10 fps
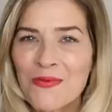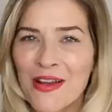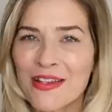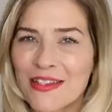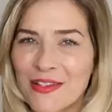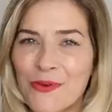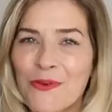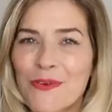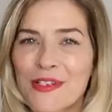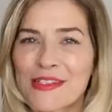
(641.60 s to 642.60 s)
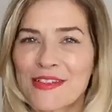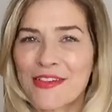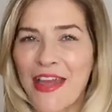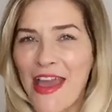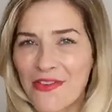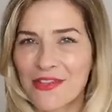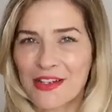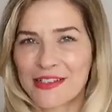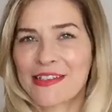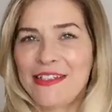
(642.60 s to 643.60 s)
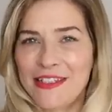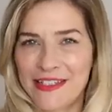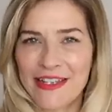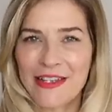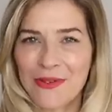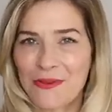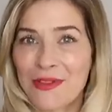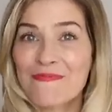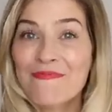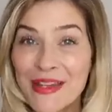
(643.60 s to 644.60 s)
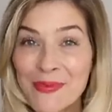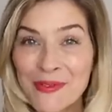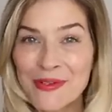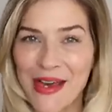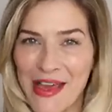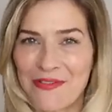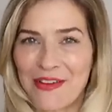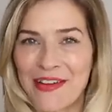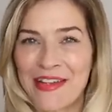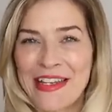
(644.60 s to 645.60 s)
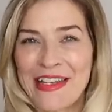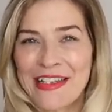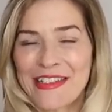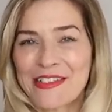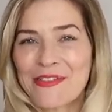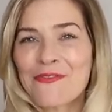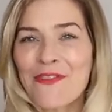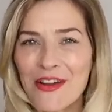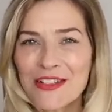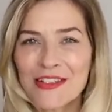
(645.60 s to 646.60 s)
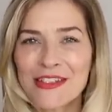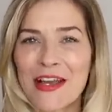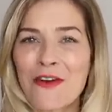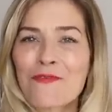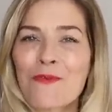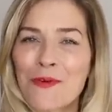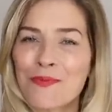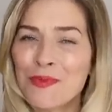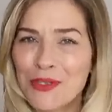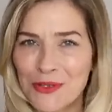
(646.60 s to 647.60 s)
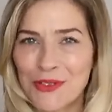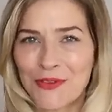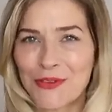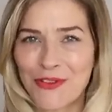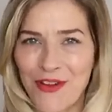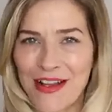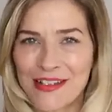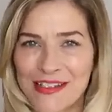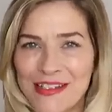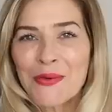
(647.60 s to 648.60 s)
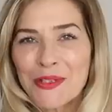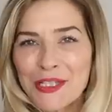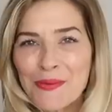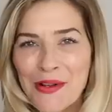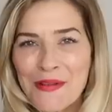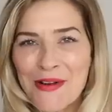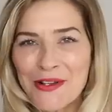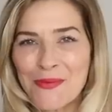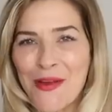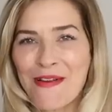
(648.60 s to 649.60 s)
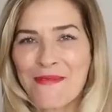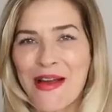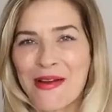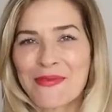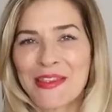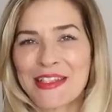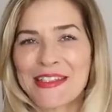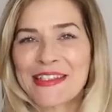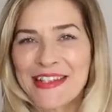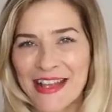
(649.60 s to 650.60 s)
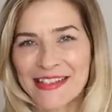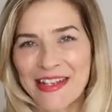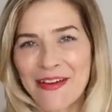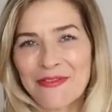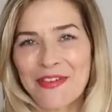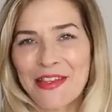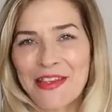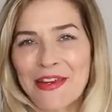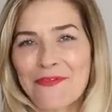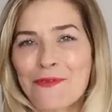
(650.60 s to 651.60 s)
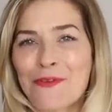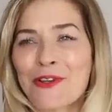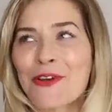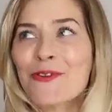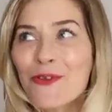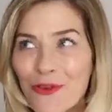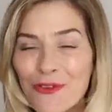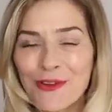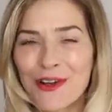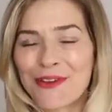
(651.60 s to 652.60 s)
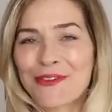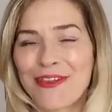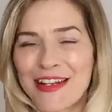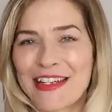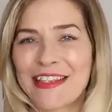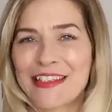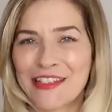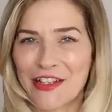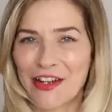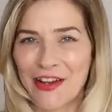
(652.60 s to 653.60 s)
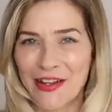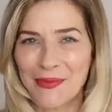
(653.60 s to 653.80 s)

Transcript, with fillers: way to always look effortlessly chic with minimal effort is to find yourself one beautiful dress, which is pretty much where I'm at with this next outfit that I've worn an awful lot already this July.